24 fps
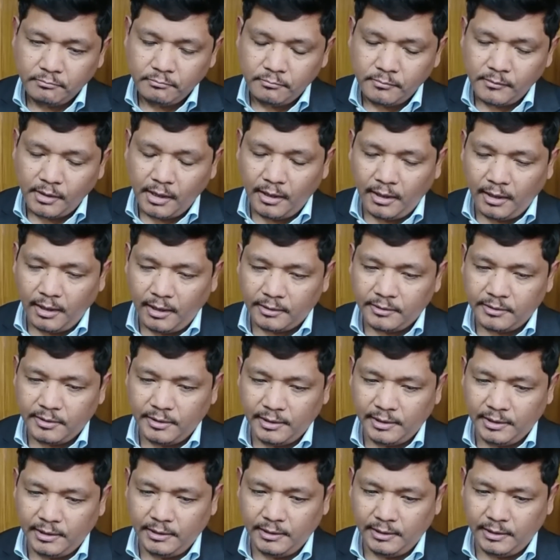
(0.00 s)

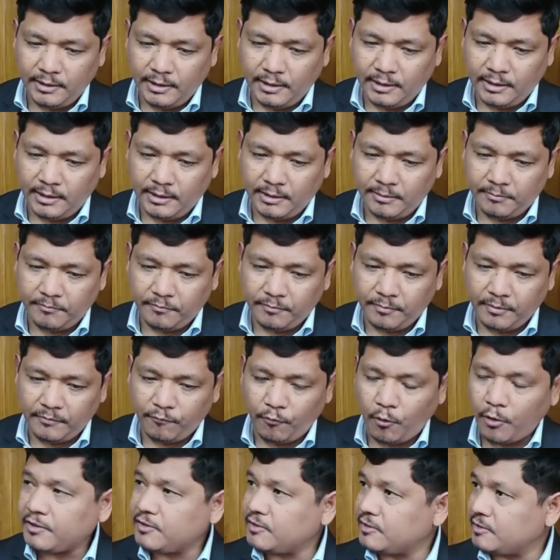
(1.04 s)
the
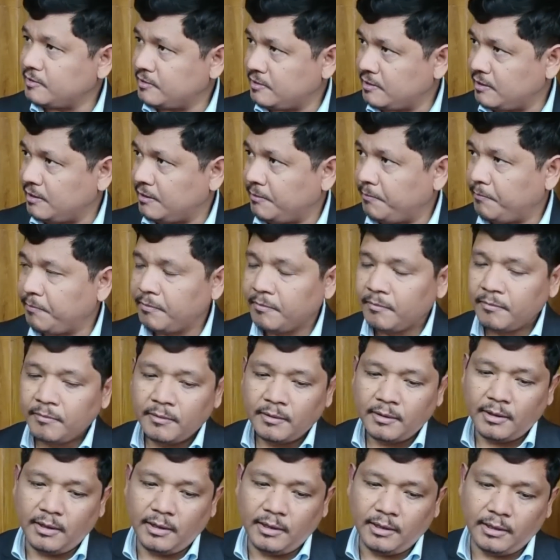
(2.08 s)
forest
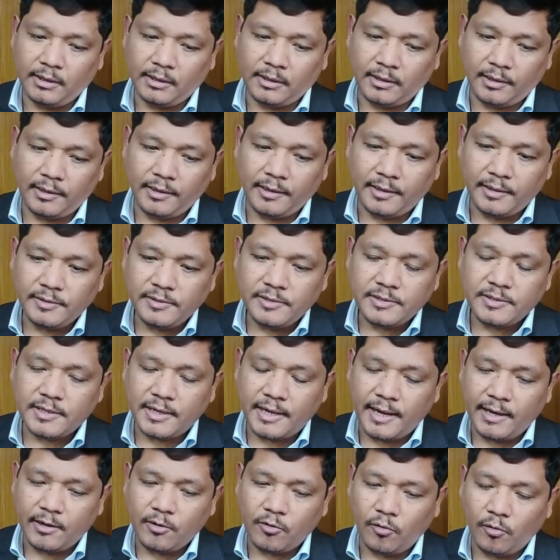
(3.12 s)
clearance
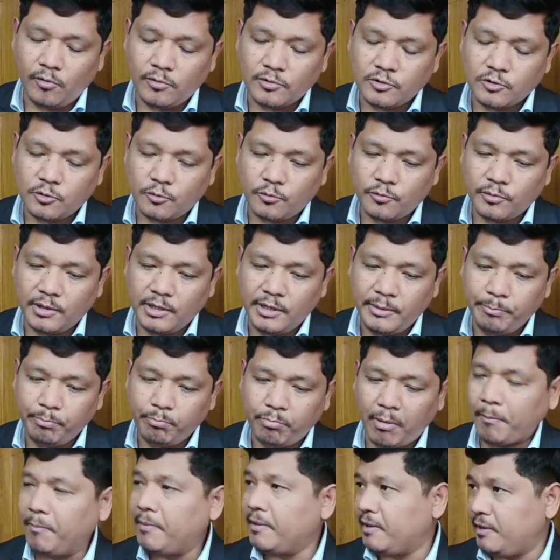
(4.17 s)
and also the
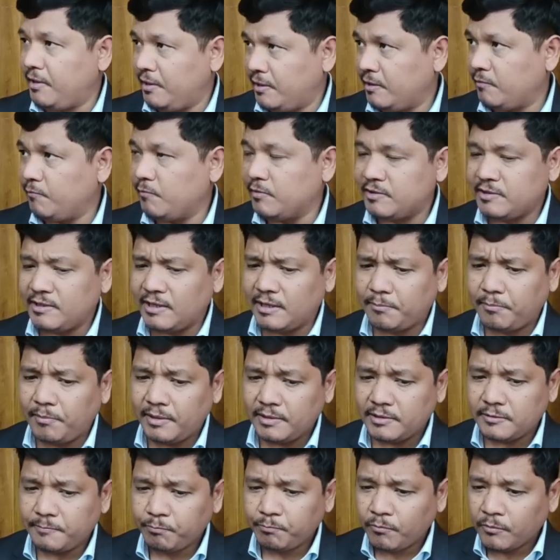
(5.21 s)
public hearing will take
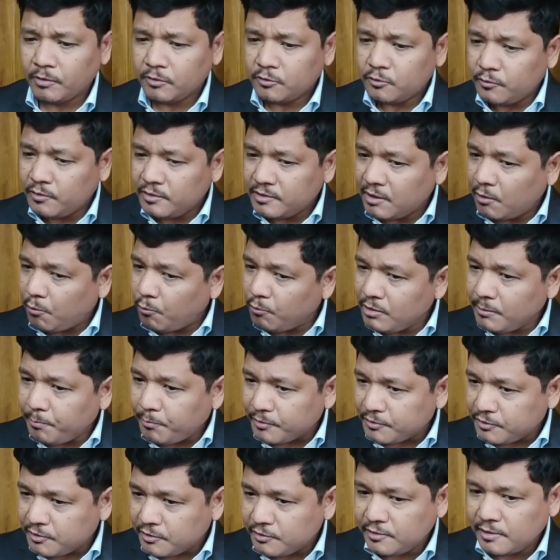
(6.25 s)
place. So these are only
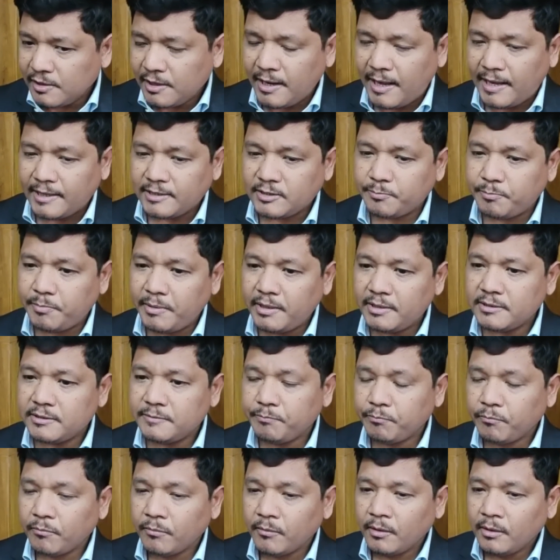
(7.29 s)
procedural aspects.
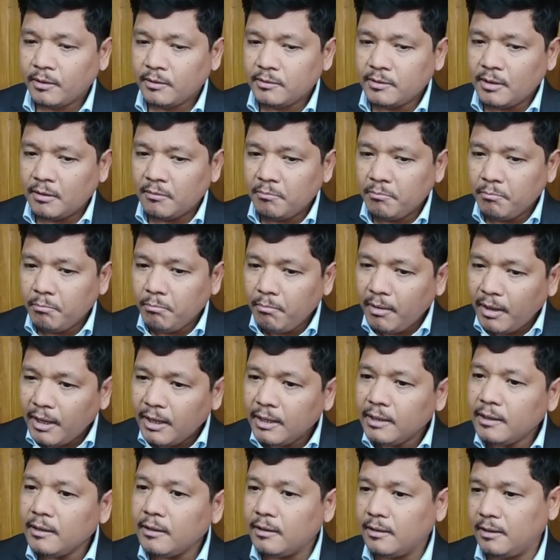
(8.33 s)
The
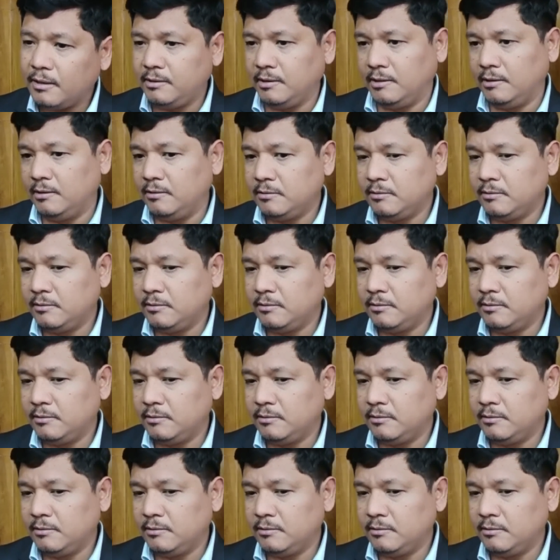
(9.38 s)
main hurdle